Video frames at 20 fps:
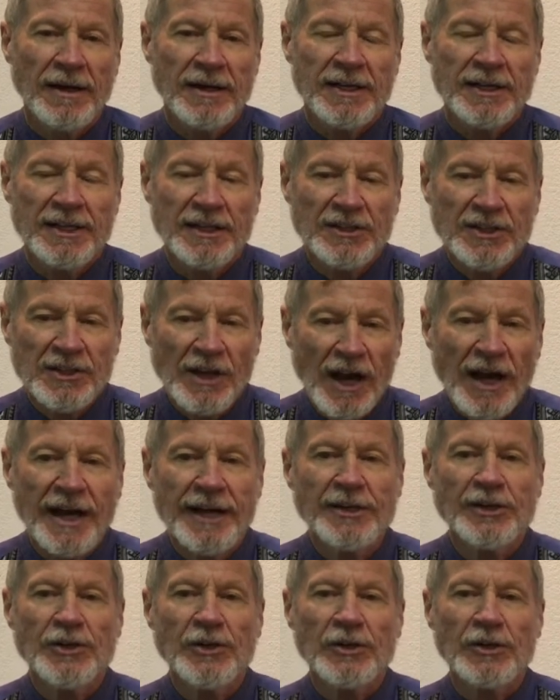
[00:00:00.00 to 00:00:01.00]

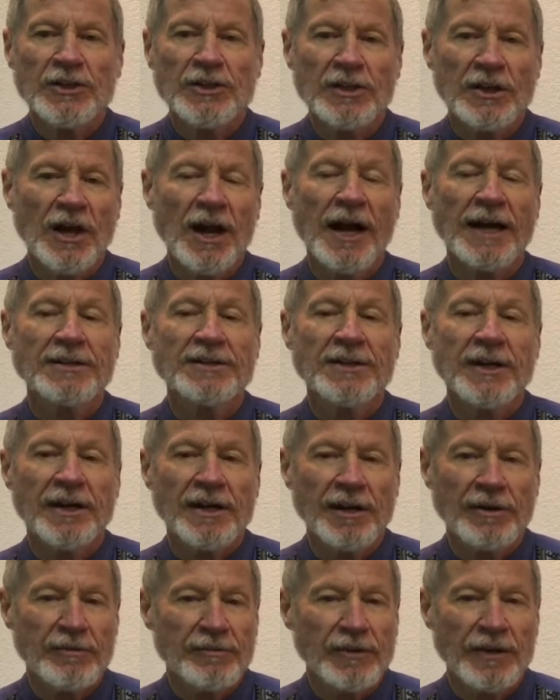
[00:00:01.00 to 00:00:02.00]
Design your slides
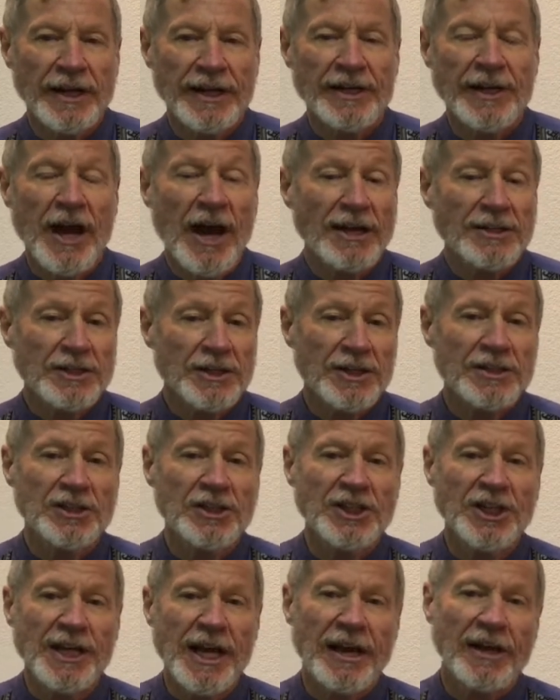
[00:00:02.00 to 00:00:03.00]
carefully, not
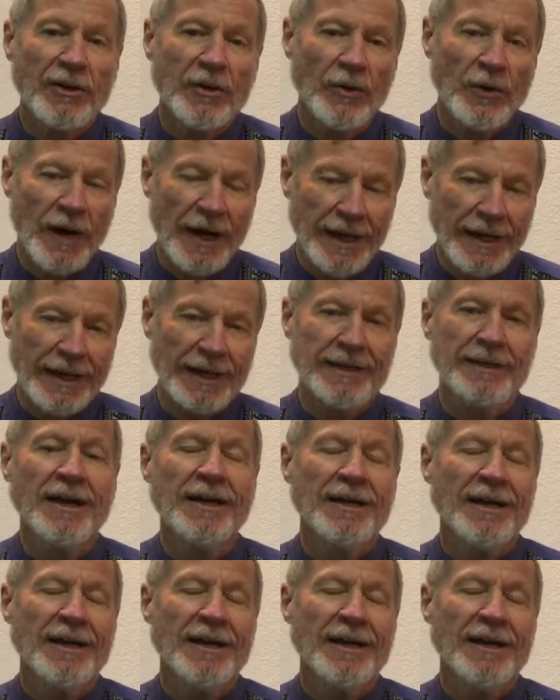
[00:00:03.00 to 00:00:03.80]
just decorating